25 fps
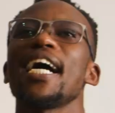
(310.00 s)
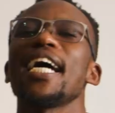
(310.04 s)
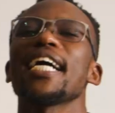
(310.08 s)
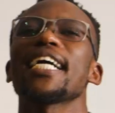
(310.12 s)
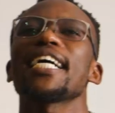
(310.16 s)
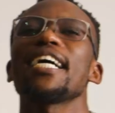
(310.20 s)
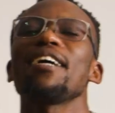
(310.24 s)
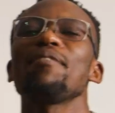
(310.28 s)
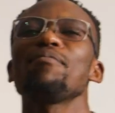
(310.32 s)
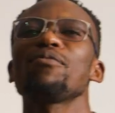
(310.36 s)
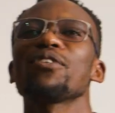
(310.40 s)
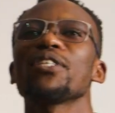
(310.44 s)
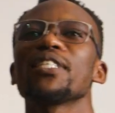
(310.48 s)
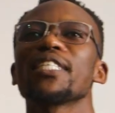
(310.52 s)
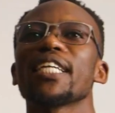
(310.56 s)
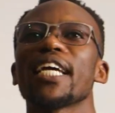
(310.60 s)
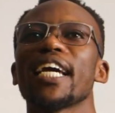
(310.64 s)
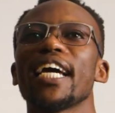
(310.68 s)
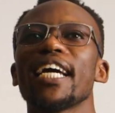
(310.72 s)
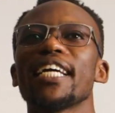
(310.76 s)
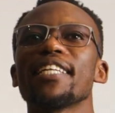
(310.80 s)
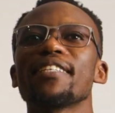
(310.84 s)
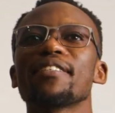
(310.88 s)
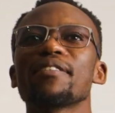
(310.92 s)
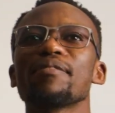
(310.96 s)
I come to
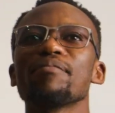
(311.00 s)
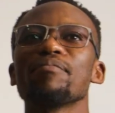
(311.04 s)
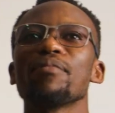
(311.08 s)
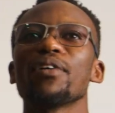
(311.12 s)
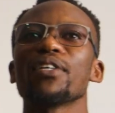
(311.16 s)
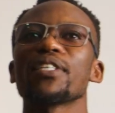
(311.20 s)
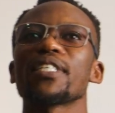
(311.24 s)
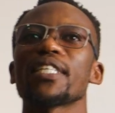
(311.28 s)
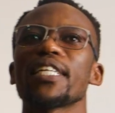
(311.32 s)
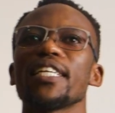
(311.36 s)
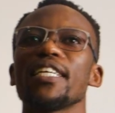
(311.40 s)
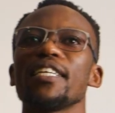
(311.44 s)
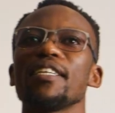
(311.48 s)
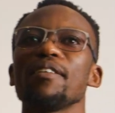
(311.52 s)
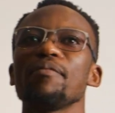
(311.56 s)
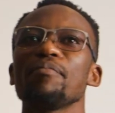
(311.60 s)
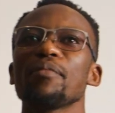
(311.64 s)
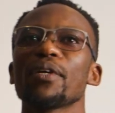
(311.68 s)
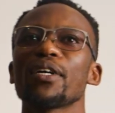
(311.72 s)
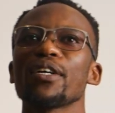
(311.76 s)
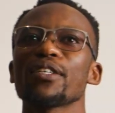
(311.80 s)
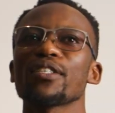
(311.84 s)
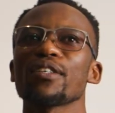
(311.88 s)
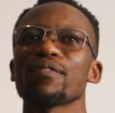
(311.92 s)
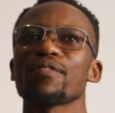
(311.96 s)
engage mostly
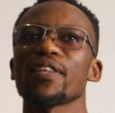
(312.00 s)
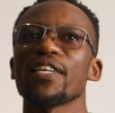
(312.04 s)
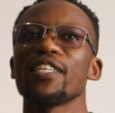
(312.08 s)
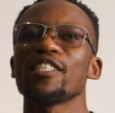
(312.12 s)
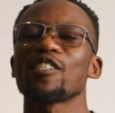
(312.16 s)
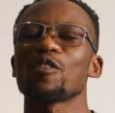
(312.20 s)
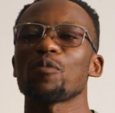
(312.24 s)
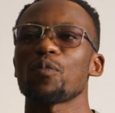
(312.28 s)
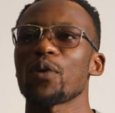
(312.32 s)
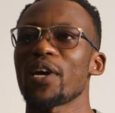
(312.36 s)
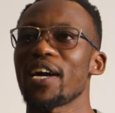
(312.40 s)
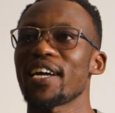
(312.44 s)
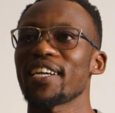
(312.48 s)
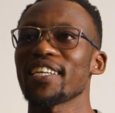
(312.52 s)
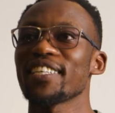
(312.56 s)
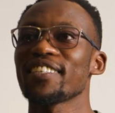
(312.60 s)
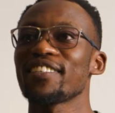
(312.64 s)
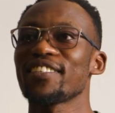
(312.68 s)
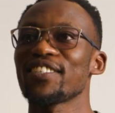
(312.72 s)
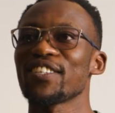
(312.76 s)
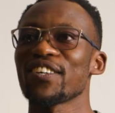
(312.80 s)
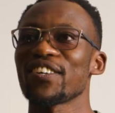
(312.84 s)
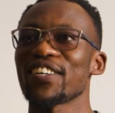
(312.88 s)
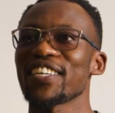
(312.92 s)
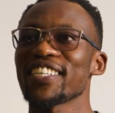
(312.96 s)
because of the inspiring
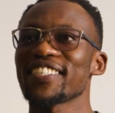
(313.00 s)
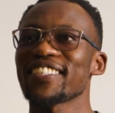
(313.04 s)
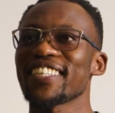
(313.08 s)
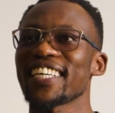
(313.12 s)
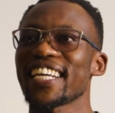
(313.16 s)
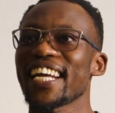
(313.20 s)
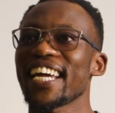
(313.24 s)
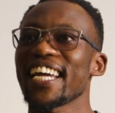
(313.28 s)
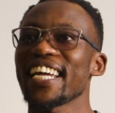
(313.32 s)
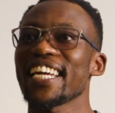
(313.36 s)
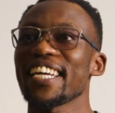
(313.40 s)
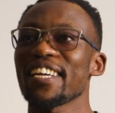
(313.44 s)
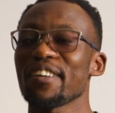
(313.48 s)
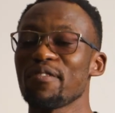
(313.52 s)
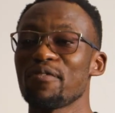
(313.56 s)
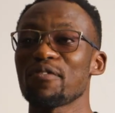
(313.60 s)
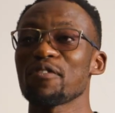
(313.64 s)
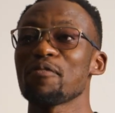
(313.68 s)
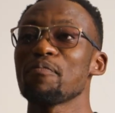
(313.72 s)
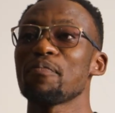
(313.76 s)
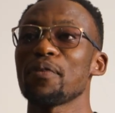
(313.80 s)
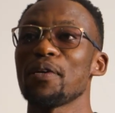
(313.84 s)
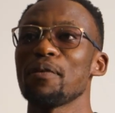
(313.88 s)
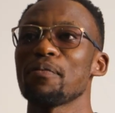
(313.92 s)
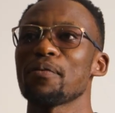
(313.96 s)
stories that I hear
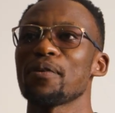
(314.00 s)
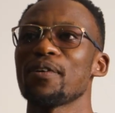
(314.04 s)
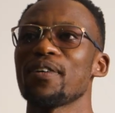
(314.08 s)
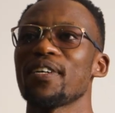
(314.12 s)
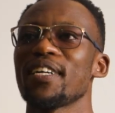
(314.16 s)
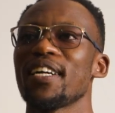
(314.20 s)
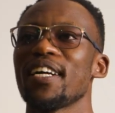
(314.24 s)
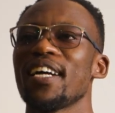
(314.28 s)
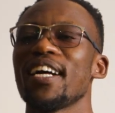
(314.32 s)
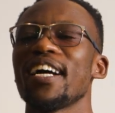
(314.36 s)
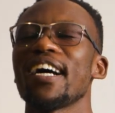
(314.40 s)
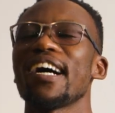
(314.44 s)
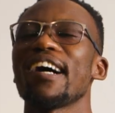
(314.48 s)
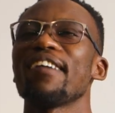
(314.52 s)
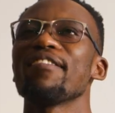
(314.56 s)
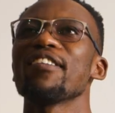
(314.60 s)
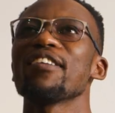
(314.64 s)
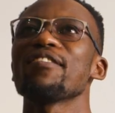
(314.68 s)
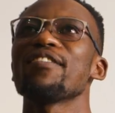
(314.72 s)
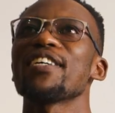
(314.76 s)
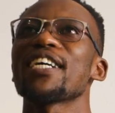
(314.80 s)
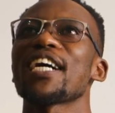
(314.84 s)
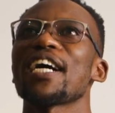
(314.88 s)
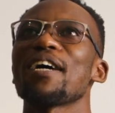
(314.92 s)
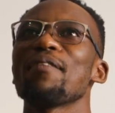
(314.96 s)
from people. I've
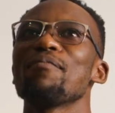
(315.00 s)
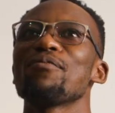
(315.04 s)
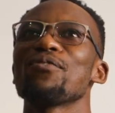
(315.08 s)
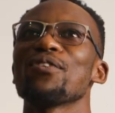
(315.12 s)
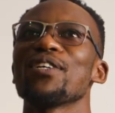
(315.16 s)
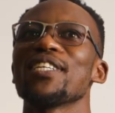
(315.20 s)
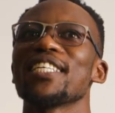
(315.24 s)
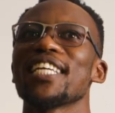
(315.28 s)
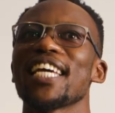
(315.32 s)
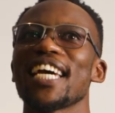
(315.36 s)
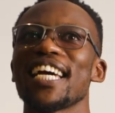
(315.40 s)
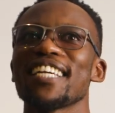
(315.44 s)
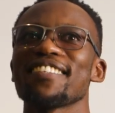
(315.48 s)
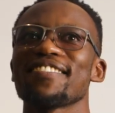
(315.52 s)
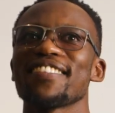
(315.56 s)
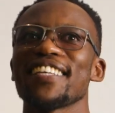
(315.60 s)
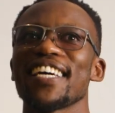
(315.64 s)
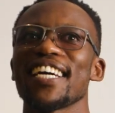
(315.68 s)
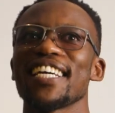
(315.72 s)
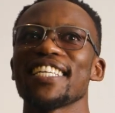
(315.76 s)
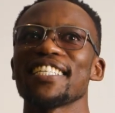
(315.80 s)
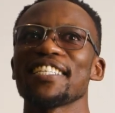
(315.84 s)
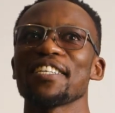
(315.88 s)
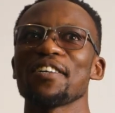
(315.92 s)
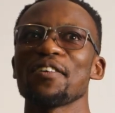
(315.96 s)
never come to engage
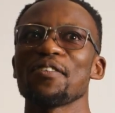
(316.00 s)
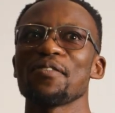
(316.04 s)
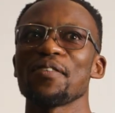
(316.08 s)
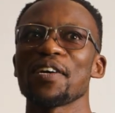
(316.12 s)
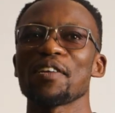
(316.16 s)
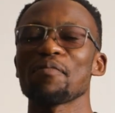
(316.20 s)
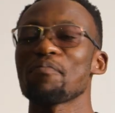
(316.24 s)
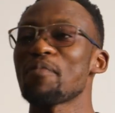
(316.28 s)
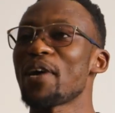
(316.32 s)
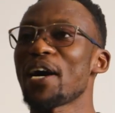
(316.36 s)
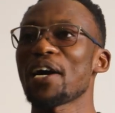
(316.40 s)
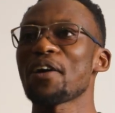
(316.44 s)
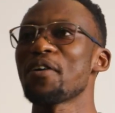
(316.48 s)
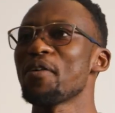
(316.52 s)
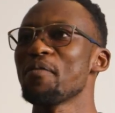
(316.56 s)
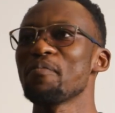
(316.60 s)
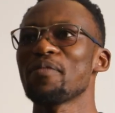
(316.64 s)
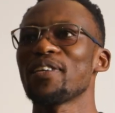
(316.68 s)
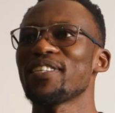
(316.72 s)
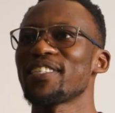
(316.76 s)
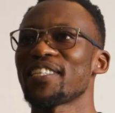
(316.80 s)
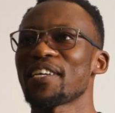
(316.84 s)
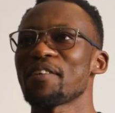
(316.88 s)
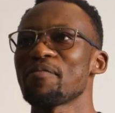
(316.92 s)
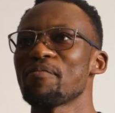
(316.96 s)
then went back home
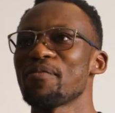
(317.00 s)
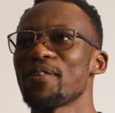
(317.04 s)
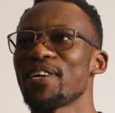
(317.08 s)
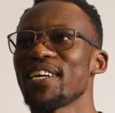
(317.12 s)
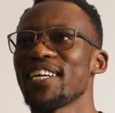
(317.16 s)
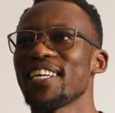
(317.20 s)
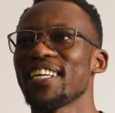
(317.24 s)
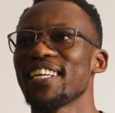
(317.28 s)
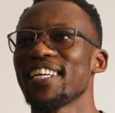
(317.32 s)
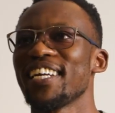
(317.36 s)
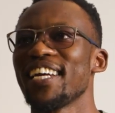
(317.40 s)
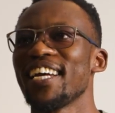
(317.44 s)
the same way.